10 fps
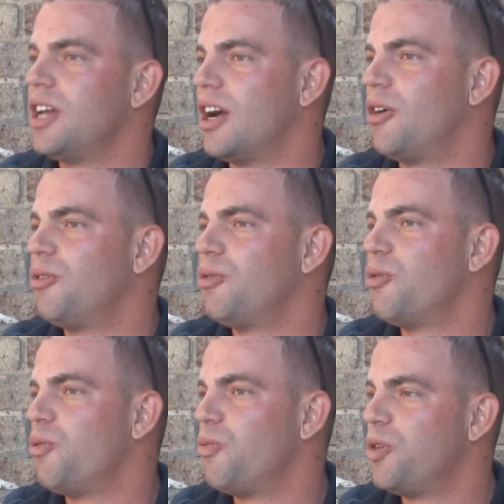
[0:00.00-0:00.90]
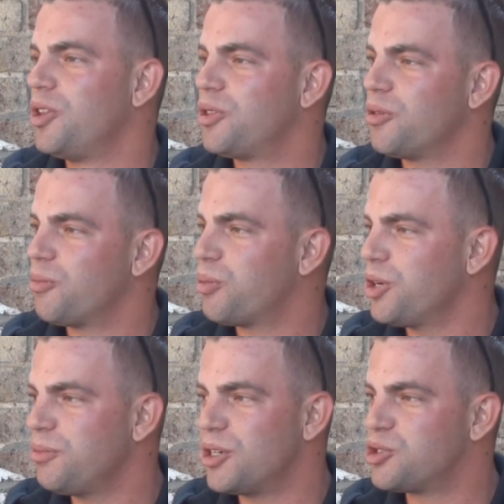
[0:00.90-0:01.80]
Now, with
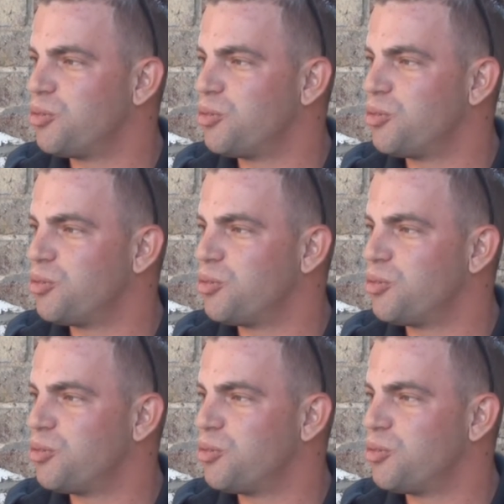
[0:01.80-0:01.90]
pretty much